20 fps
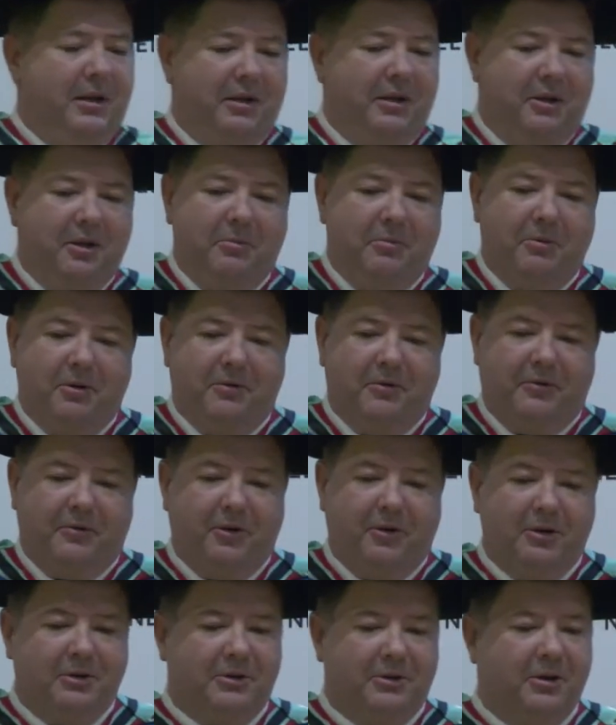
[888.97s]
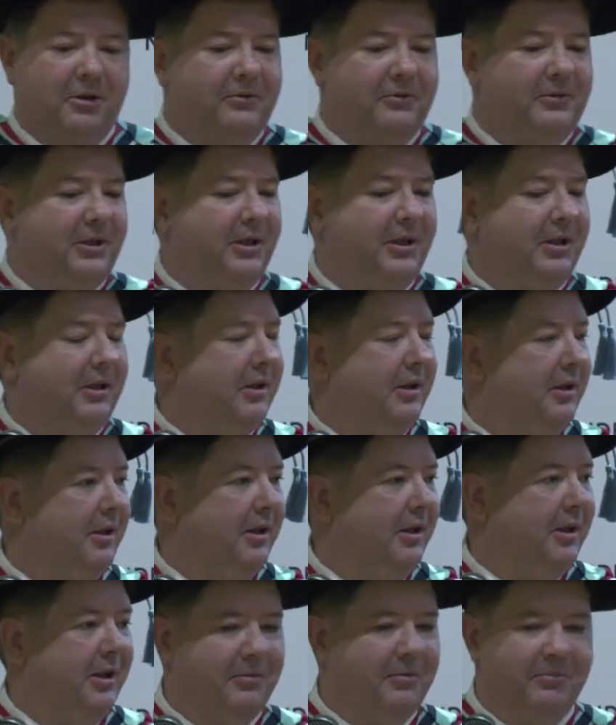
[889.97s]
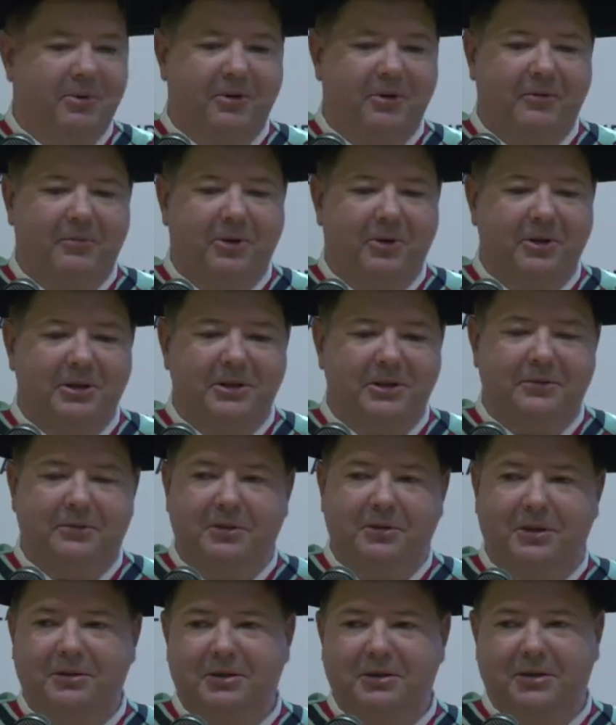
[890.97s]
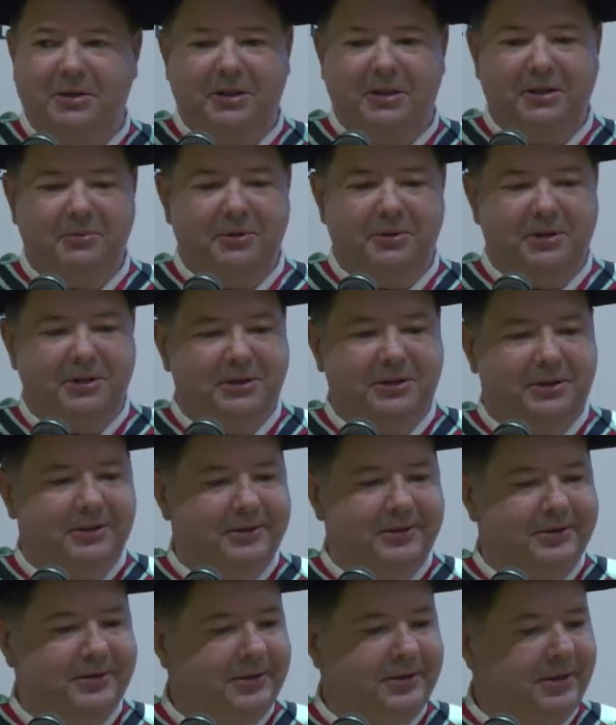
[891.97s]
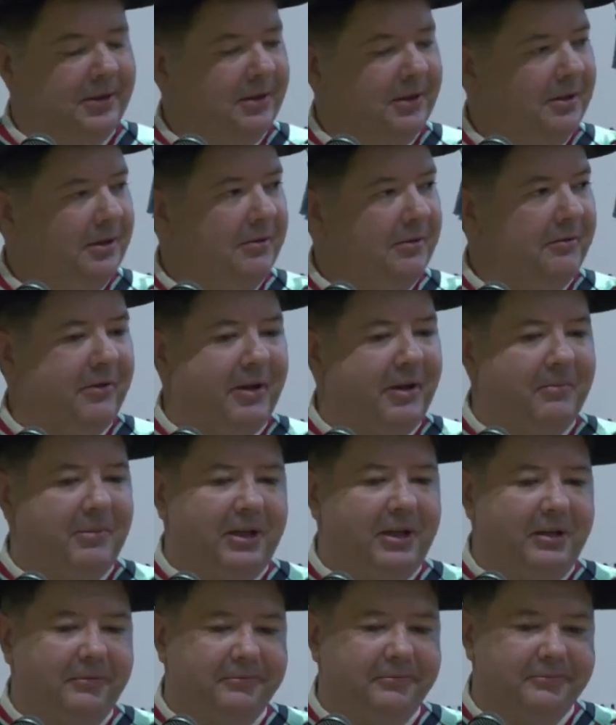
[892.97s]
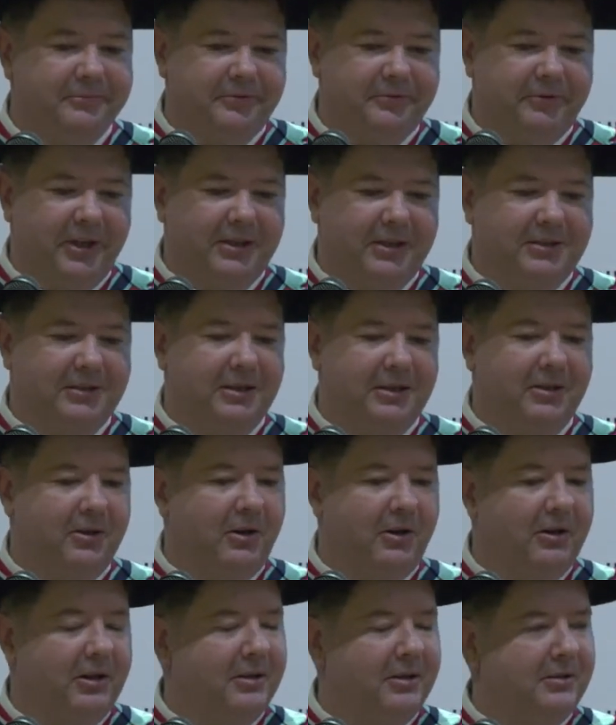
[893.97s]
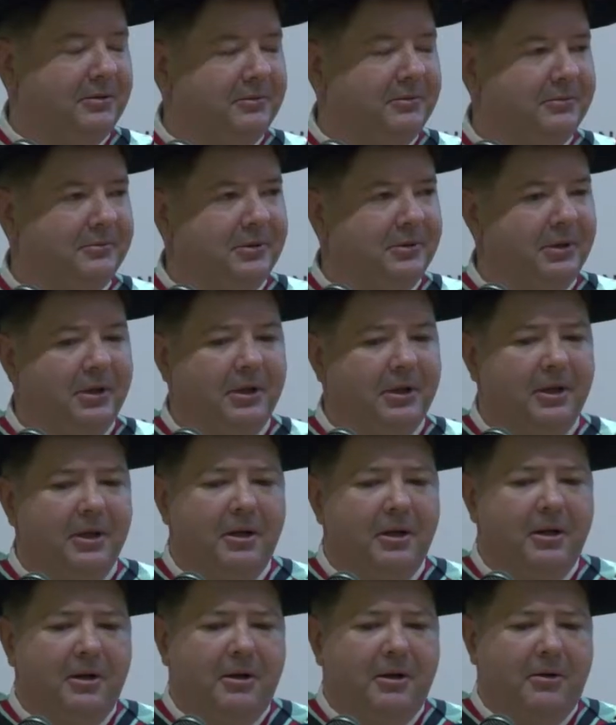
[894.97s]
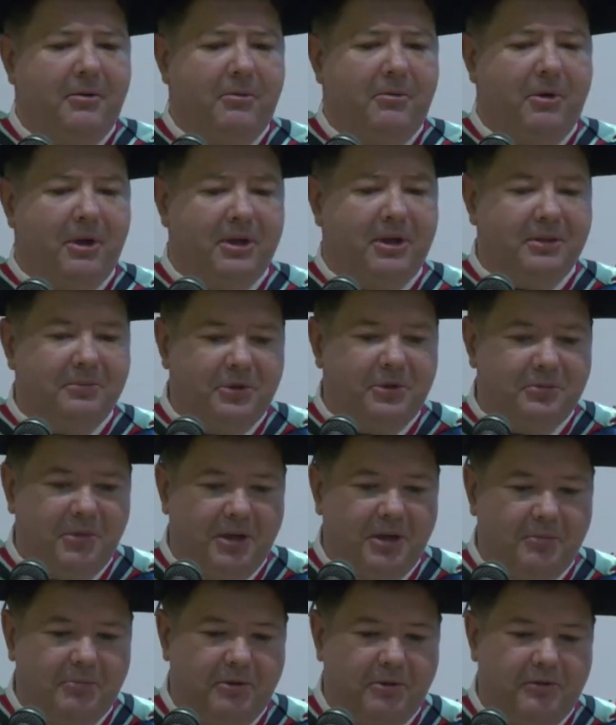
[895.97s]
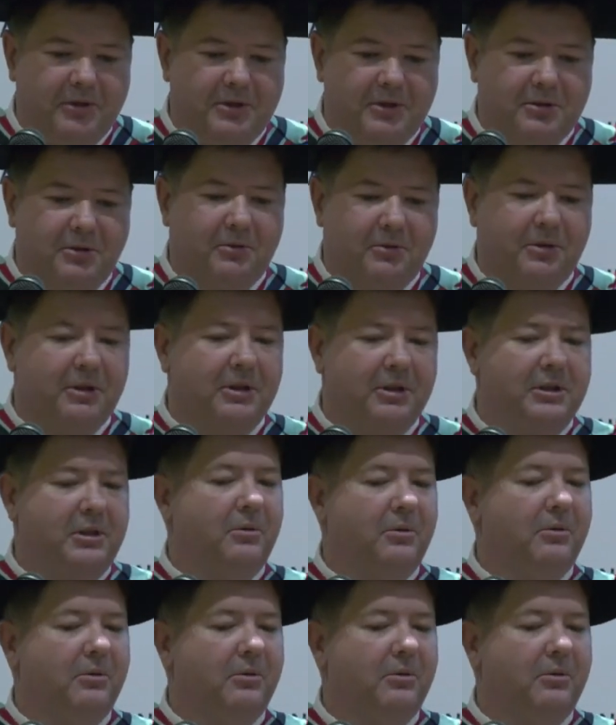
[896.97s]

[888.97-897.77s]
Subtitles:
Thank you, Prof. Foxcroft and Prof. Potters, for those kind words. Family, friends, and colleagues, welcome to my professorial